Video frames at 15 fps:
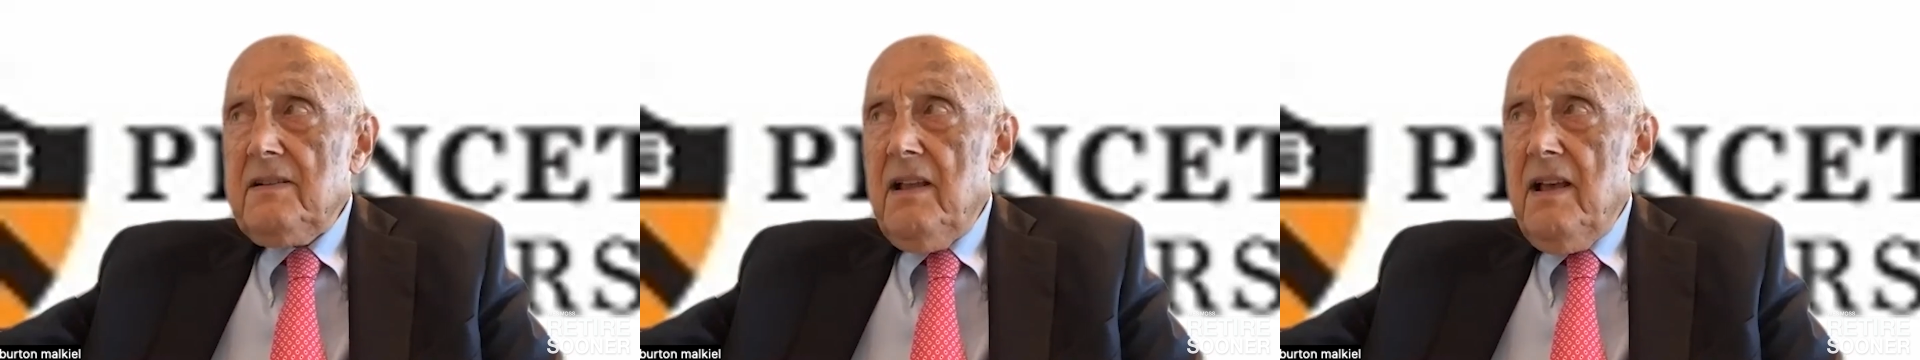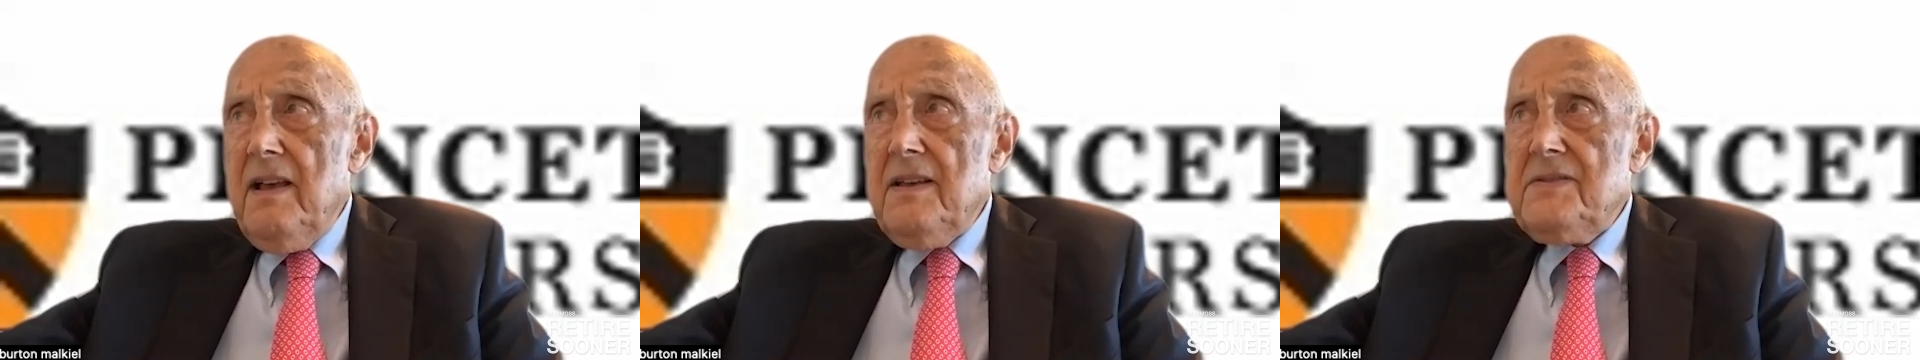
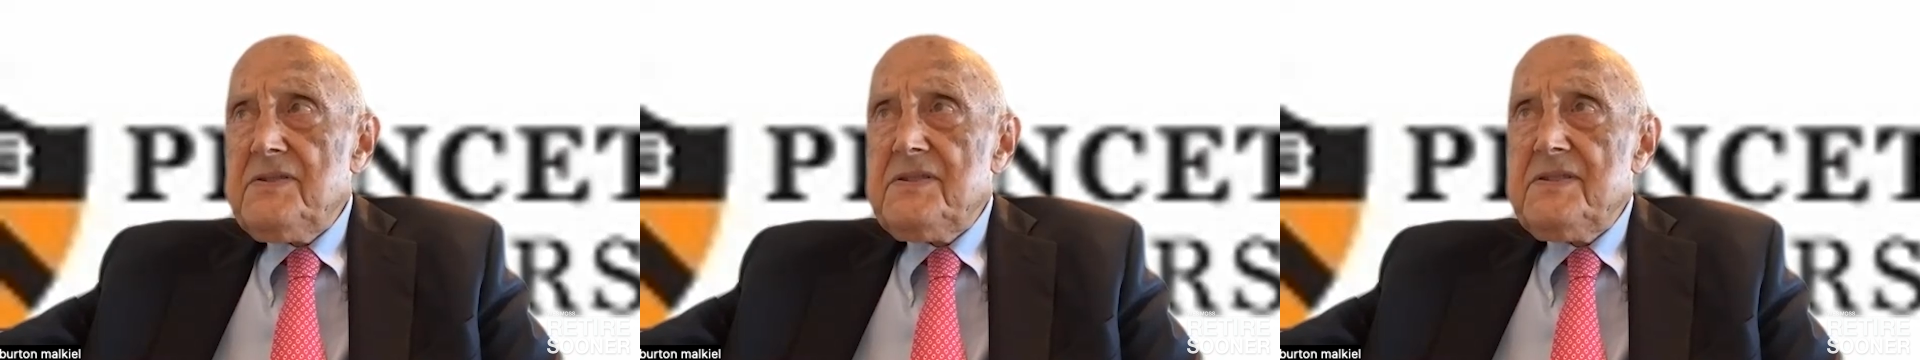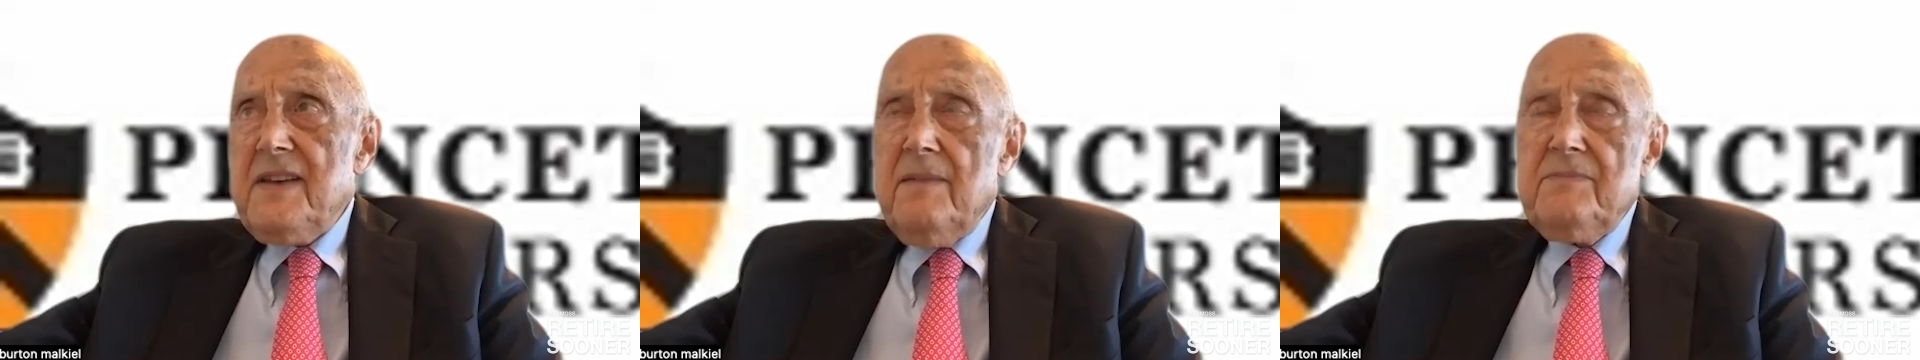
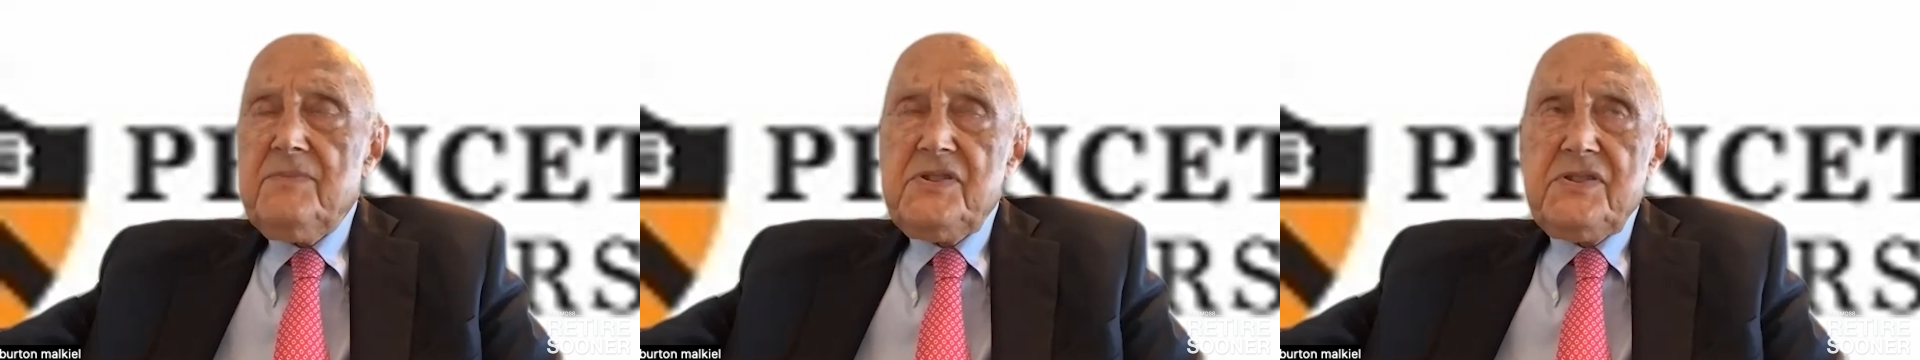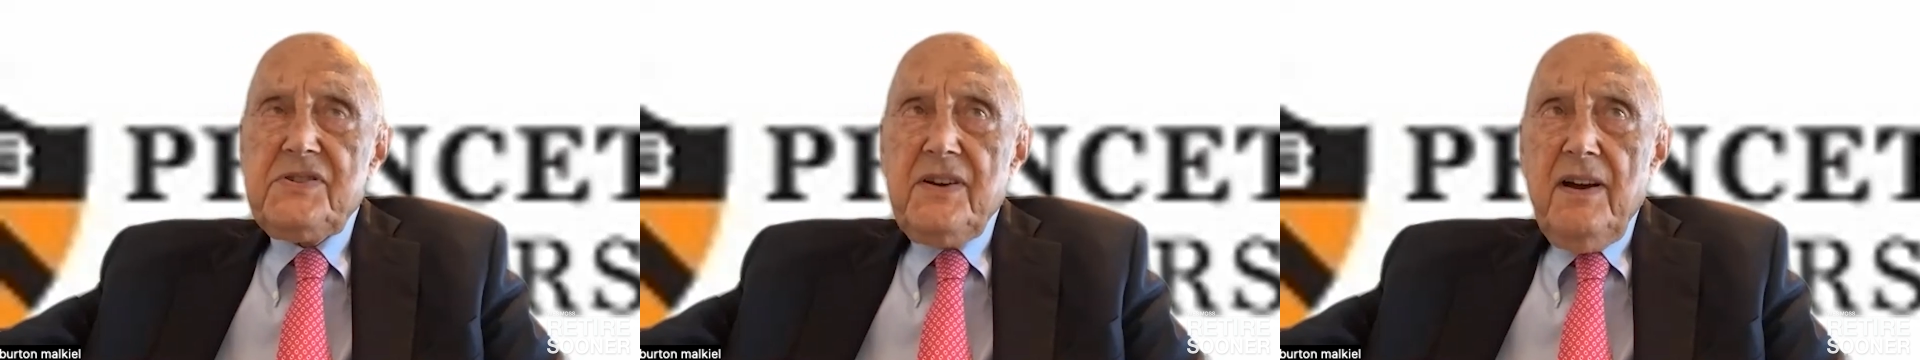class, some
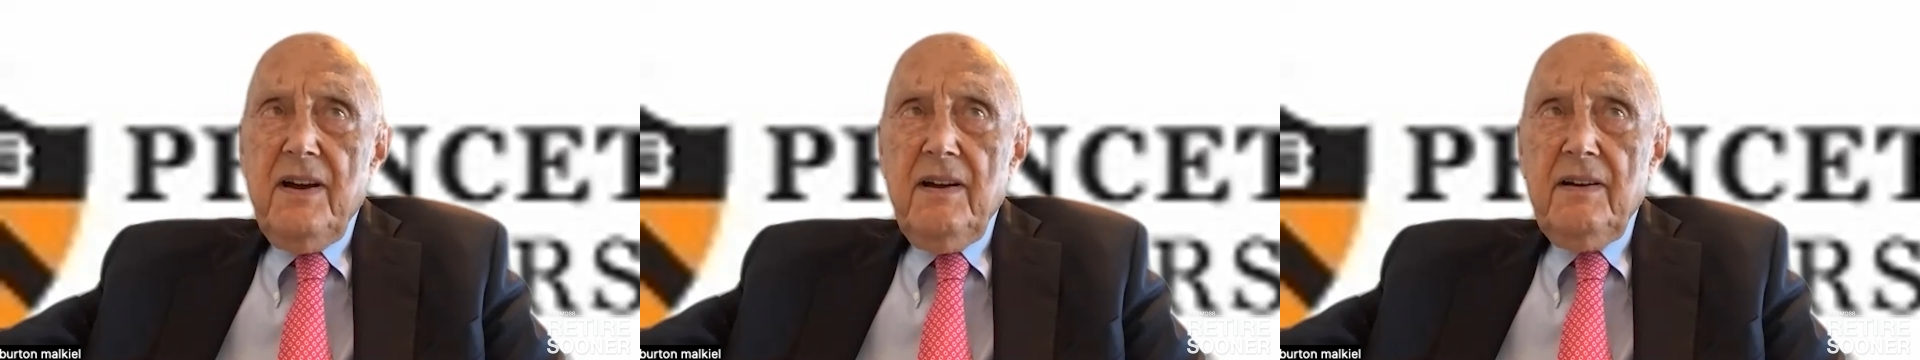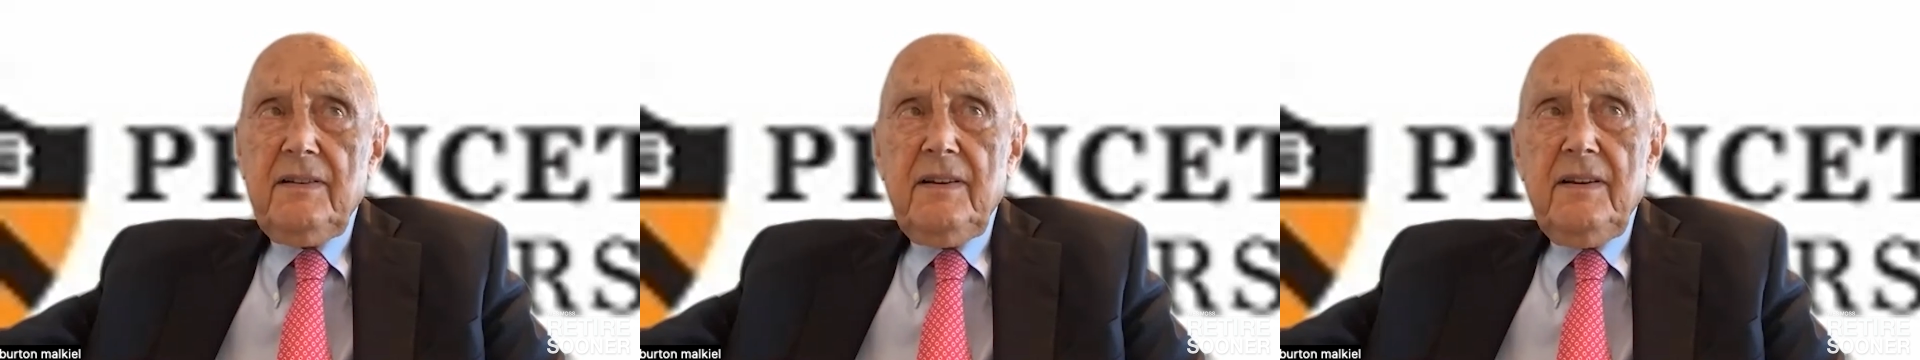
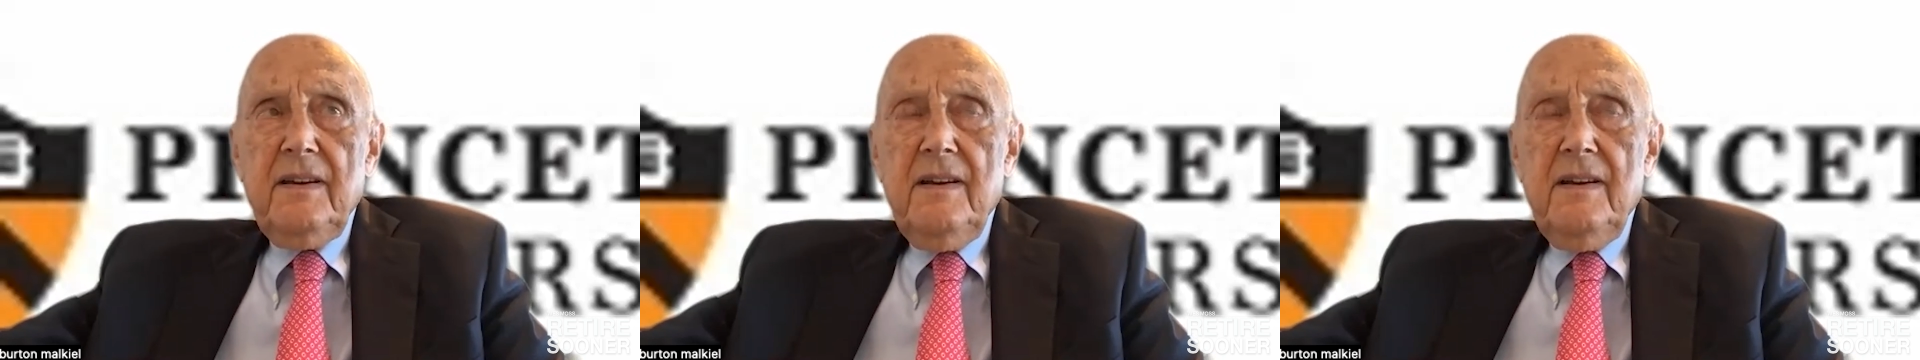stock,